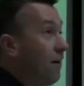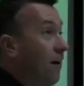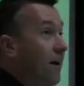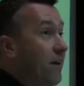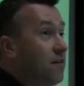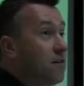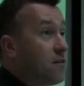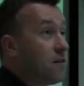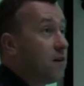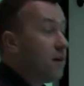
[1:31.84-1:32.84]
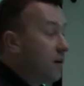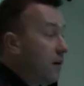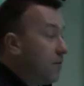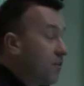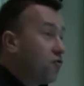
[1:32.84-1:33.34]
clients uh,
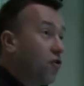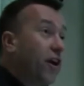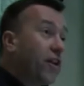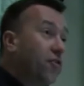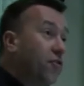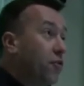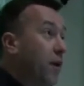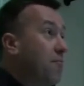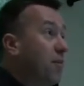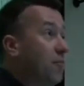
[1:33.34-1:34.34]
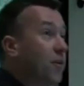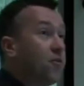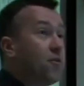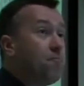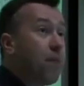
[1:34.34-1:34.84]
are trying to
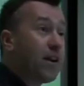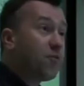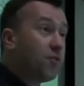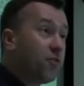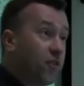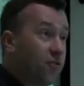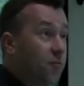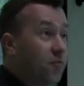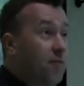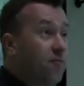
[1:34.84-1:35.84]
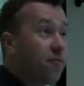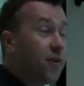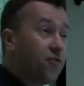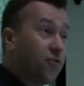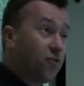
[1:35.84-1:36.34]
implement management systems,
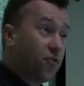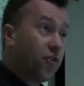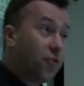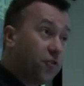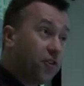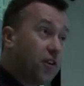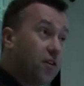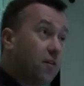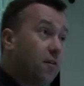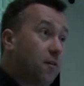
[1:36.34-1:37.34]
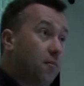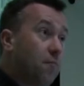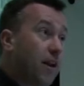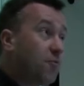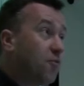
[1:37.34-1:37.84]
information security
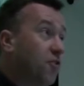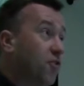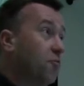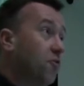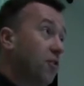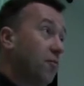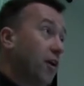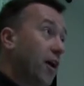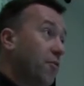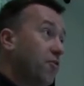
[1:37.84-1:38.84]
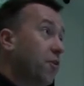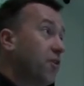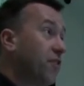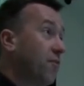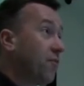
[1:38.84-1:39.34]
management systems to comply with
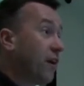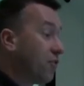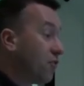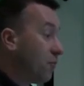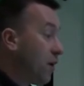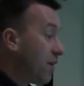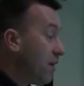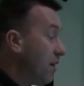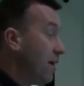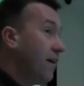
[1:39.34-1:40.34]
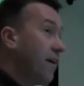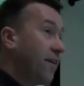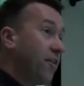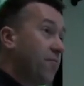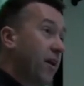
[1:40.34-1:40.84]
twenty-seven thousand one,
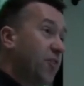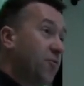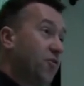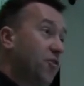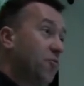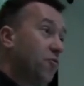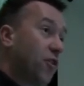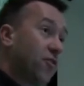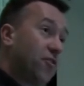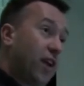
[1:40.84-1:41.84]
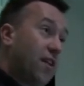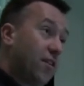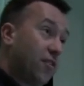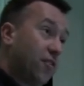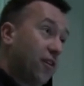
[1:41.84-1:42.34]
and other management systems for other
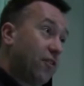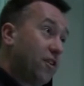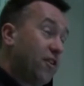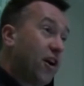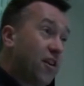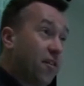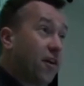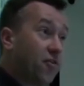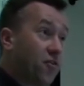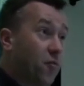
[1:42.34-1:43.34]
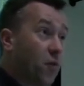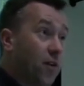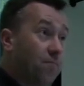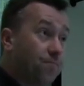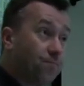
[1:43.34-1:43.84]
standards, including nine thousand
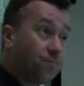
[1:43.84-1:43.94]
one.